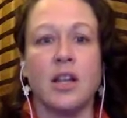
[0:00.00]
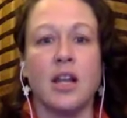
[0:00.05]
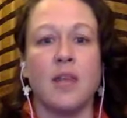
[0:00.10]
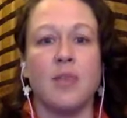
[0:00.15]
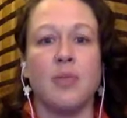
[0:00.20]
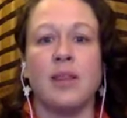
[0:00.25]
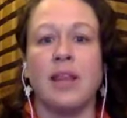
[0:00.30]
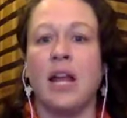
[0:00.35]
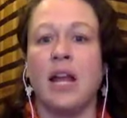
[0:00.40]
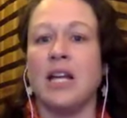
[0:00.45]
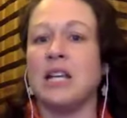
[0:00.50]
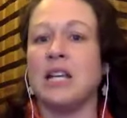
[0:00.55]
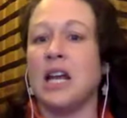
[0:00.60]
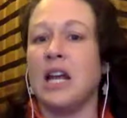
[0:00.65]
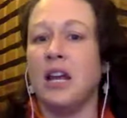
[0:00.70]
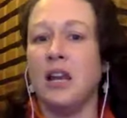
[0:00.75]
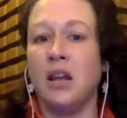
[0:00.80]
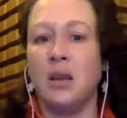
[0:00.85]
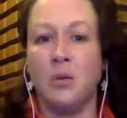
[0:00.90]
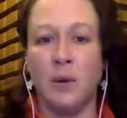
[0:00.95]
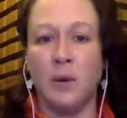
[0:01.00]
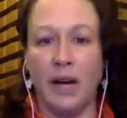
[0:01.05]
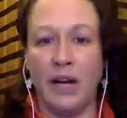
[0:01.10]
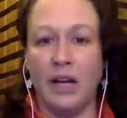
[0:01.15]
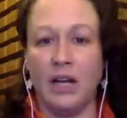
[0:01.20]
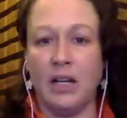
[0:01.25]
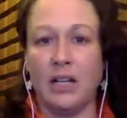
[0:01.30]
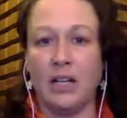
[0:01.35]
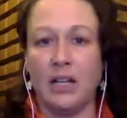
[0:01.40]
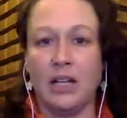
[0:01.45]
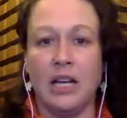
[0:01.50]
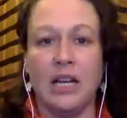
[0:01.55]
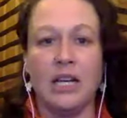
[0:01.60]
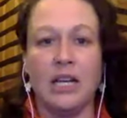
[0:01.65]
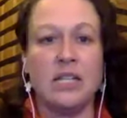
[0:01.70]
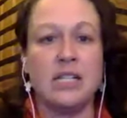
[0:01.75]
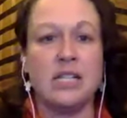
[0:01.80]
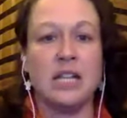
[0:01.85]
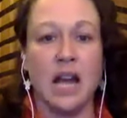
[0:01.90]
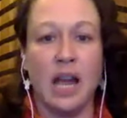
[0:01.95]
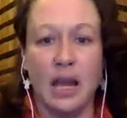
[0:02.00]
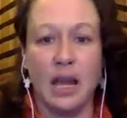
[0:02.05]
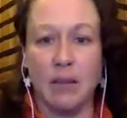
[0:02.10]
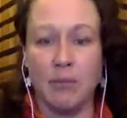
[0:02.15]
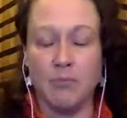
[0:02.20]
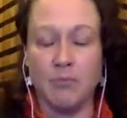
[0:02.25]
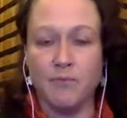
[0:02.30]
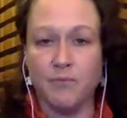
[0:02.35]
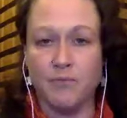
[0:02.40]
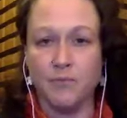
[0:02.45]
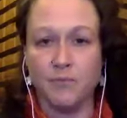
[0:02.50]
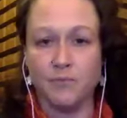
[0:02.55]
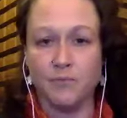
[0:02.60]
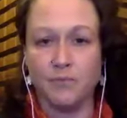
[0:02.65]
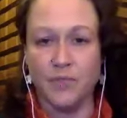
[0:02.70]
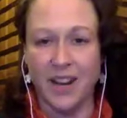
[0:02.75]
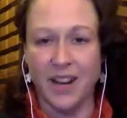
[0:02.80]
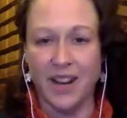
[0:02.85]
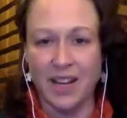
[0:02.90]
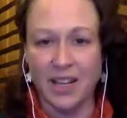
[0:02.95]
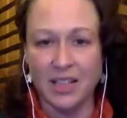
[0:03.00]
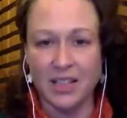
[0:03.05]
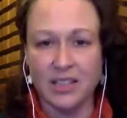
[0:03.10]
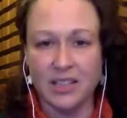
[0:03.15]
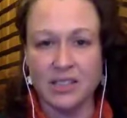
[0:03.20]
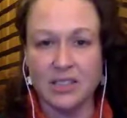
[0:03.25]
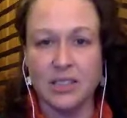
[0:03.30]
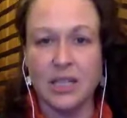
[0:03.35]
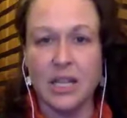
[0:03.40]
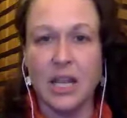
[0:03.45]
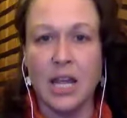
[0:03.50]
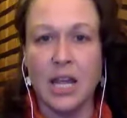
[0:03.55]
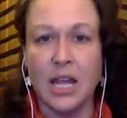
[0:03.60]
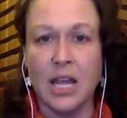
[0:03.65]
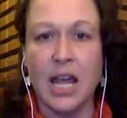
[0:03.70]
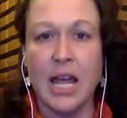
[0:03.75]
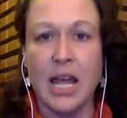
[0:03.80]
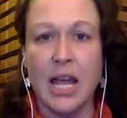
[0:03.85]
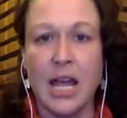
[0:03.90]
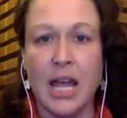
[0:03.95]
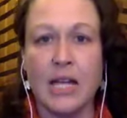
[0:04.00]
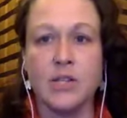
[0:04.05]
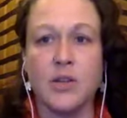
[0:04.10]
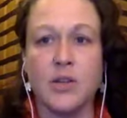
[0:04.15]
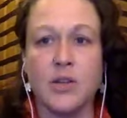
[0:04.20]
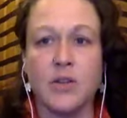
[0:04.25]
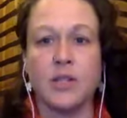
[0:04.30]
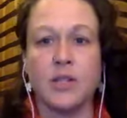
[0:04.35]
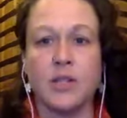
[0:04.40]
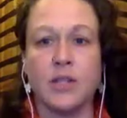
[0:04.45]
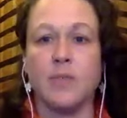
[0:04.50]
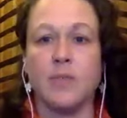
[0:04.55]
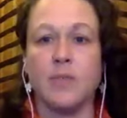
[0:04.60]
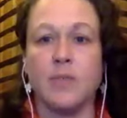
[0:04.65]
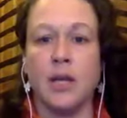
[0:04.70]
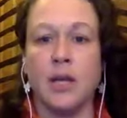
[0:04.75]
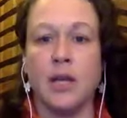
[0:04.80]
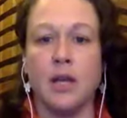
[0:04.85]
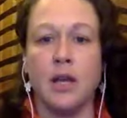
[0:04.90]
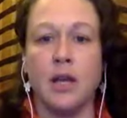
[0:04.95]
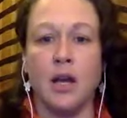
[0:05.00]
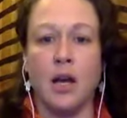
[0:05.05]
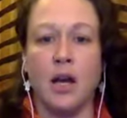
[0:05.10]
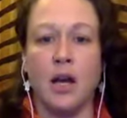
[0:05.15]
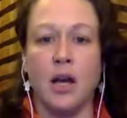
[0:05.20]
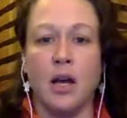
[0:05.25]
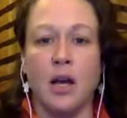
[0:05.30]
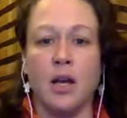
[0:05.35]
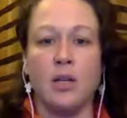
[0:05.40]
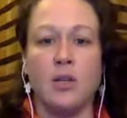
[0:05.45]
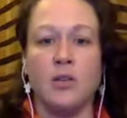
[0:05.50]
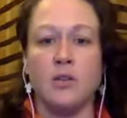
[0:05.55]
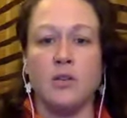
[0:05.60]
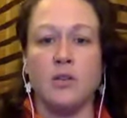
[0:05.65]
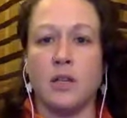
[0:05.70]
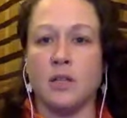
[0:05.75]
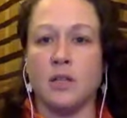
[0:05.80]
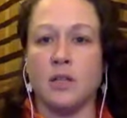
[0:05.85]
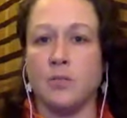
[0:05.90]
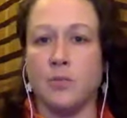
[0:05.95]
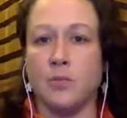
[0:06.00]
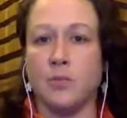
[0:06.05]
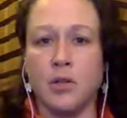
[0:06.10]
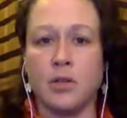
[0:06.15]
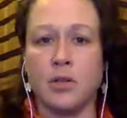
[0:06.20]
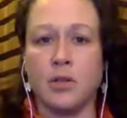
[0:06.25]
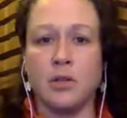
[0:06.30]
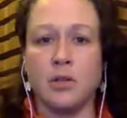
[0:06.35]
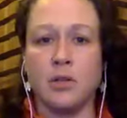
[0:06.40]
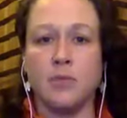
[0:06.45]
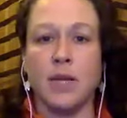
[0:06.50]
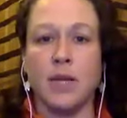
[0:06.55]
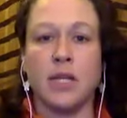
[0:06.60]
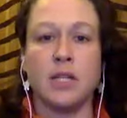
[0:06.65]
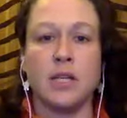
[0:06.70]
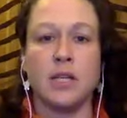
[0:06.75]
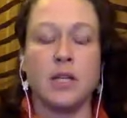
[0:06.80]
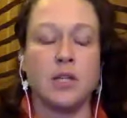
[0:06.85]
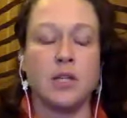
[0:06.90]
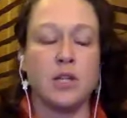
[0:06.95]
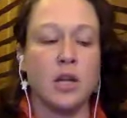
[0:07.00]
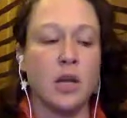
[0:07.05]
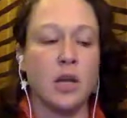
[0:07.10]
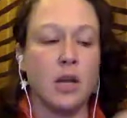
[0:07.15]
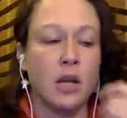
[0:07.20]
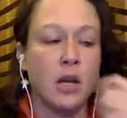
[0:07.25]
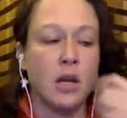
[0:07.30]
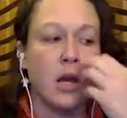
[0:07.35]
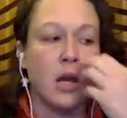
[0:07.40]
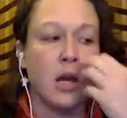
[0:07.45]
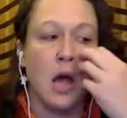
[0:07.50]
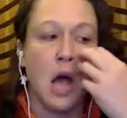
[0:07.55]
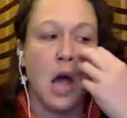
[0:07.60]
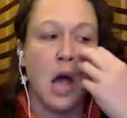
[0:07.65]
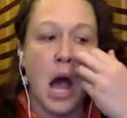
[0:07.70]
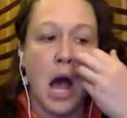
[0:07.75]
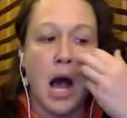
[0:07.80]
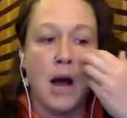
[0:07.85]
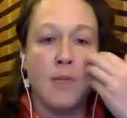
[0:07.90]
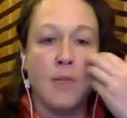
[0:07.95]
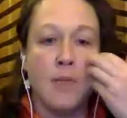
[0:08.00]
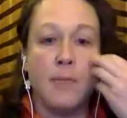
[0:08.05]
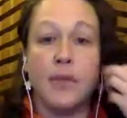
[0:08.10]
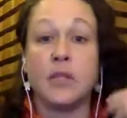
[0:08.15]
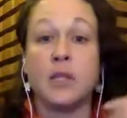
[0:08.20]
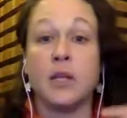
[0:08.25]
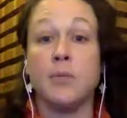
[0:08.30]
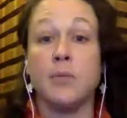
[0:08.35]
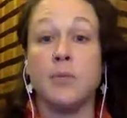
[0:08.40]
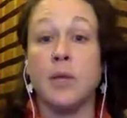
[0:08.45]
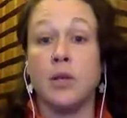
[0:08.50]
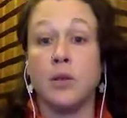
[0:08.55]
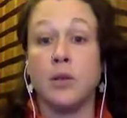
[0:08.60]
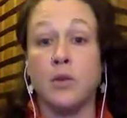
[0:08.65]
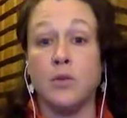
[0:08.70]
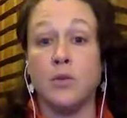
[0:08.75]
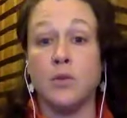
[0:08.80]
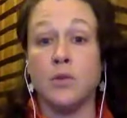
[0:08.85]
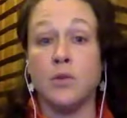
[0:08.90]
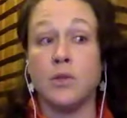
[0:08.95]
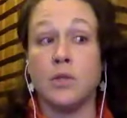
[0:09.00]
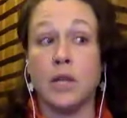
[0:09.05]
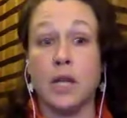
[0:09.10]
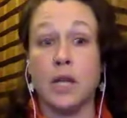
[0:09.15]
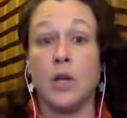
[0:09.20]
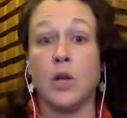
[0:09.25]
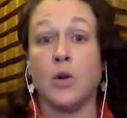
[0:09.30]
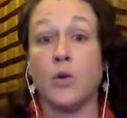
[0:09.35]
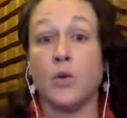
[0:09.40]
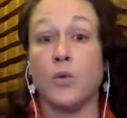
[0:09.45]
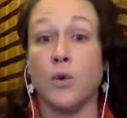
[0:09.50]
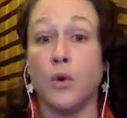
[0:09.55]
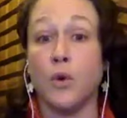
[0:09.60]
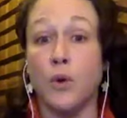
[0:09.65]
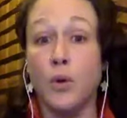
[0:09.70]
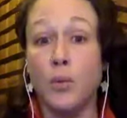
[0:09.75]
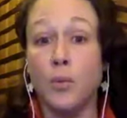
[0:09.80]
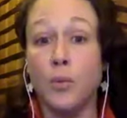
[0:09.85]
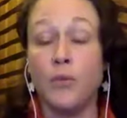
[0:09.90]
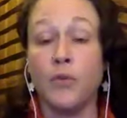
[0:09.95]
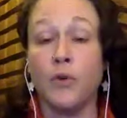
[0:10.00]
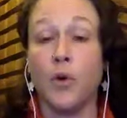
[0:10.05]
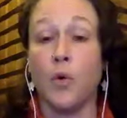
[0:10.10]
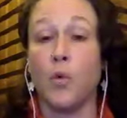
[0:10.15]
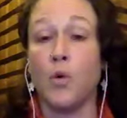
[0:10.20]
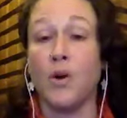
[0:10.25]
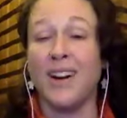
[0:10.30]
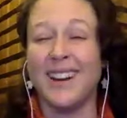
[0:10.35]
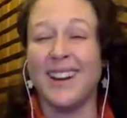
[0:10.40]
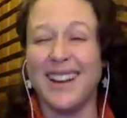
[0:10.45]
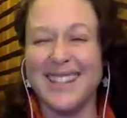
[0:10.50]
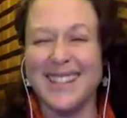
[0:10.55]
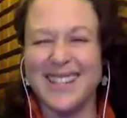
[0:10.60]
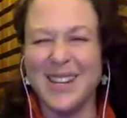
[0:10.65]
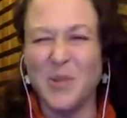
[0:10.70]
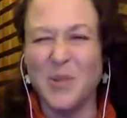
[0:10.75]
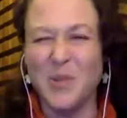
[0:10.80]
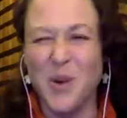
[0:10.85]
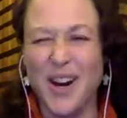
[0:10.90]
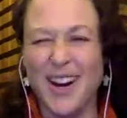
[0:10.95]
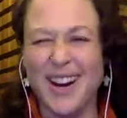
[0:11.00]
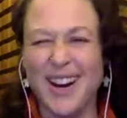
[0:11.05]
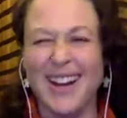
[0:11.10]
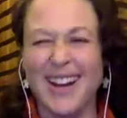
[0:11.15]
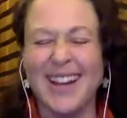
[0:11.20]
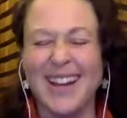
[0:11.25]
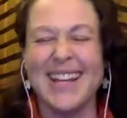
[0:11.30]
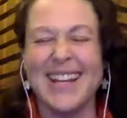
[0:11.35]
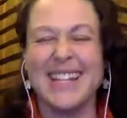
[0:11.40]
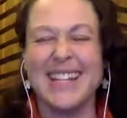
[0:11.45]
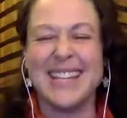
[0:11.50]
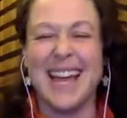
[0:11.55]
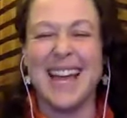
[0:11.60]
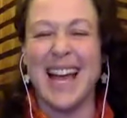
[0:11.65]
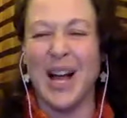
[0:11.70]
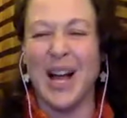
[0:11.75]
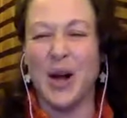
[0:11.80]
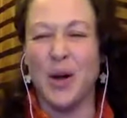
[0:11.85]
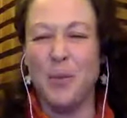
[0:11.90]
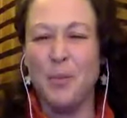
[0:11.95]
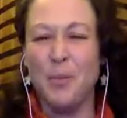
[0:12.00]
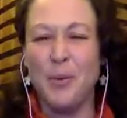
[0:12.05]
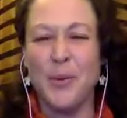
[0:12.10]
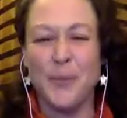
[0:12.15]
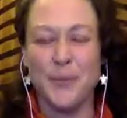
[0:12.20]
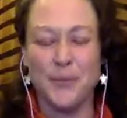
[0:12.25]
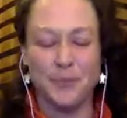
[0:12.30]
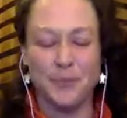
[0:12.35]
that apply anywhere, anytime, right? And so this can be used as a personal meditation. This could be used in a group for organizing work to help